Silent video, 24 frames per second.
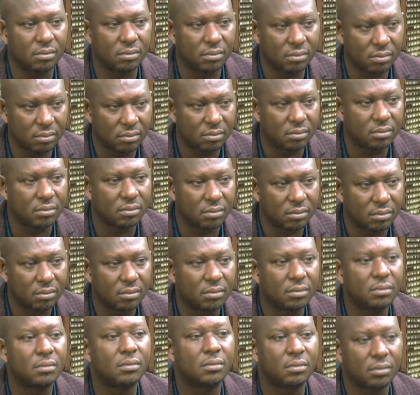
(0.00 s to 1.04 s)
because it is
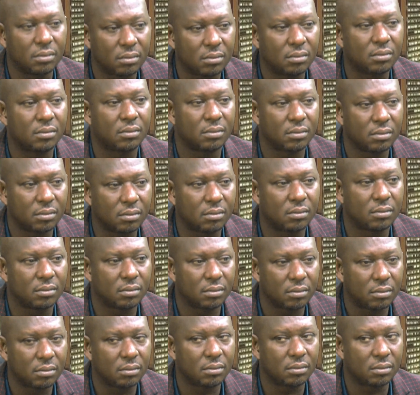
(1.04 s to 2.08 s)
something that
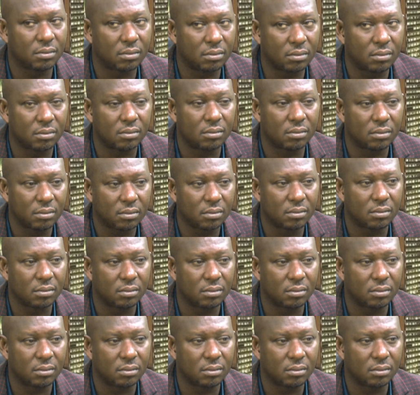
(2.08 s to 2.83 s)
is highly